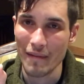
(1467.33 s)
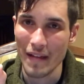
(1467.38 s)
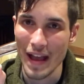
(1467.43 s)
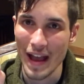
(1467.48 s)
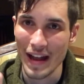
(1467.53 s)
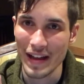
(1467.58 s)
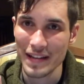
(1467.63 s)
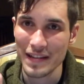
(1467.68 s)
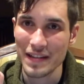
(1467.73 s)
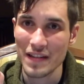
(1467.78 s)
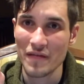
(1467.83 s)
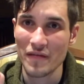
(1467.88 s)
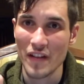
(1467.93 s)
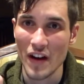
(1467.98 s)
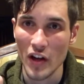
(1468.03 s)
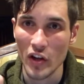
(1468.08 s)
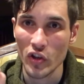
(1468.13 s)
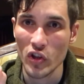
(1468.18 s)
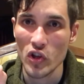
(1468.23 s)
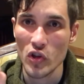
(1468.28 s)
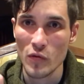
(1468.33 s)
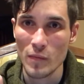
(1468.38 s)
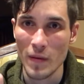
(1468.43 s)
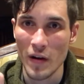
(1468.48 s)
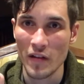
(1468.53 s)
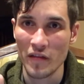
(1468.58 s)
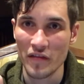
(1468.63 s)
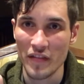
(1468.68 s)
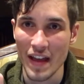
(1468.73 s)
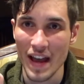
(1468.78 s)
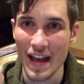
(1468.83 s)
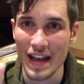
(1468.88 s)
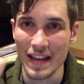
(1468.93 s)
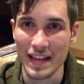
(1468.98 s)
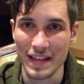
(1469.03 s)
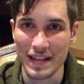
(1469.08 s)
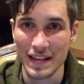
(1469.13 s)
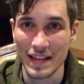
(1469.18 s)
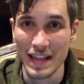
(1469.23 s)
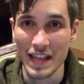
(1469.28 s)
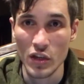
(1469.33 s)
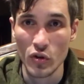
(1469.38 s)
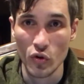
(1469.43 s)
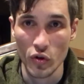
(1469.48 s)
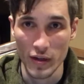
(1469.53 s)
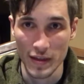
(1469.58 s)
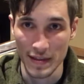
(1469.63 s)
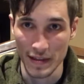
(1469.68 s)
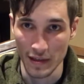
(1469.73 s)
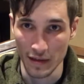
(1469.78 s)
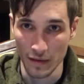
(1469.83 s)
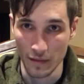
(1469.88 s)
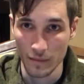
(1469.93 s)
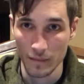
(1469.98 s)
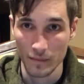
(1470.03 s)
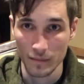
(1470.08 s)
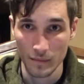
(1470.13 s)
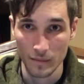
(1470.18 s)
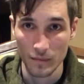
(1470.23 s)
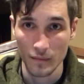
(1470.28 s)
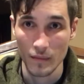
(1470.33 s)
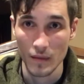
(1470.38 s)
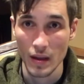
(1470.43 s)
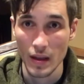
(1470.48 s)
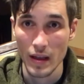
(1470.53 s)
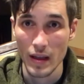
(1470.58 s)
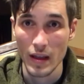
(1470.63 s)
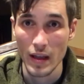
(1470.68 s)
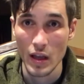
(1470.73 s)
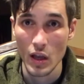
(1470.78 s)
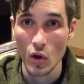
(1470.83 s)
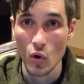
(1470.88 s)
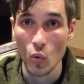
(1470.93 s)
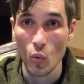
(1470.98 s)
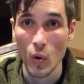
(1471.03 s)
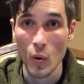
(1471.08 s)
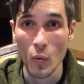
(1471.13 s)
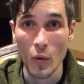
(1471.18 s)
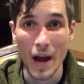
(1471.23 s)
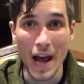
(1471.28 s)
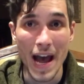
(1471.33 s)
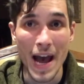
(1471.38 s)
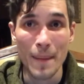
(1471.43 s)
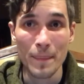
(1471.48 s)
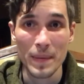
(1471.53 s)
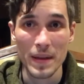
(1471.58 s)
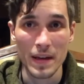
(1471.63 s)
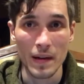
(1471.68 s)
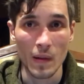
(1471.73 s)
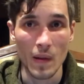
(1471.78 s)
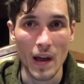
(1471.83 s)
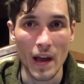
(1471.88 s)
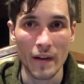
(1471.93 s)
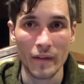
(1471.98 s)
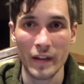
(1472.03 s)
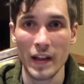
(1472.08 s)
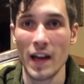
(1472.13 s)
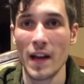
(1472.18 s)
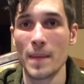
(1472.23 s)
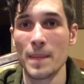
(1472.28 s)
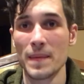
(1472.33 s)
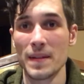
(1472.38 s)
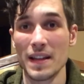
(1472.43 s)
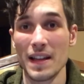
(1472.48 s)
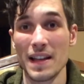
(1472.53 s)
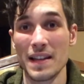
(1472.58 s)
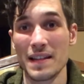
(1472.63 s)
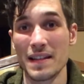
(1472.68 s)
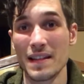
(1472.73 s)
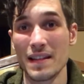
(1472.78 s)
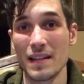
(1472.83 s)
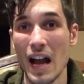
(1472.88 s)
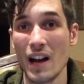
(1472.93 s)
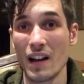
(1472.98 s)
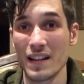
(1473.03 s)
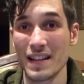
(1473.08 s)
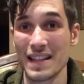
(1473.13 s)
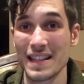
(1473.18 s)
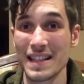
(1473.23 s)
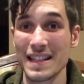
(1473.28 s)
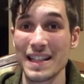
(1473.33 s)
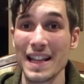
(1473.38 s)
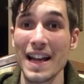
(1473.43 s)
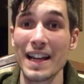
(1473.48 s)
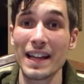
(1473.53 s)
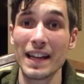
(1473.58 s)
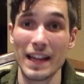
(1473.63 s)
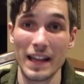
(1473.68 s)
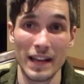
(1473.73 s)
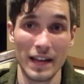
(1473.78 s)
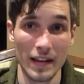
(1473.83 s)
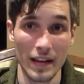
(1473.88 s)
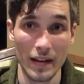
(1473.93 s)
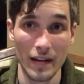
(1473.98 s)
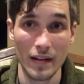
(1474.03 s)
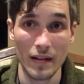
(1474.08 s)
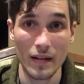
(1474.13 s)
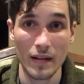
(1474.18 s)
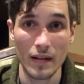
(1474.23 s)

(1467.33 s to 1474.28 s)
As the volume of that is decreasing, what will happen a lot of times is a second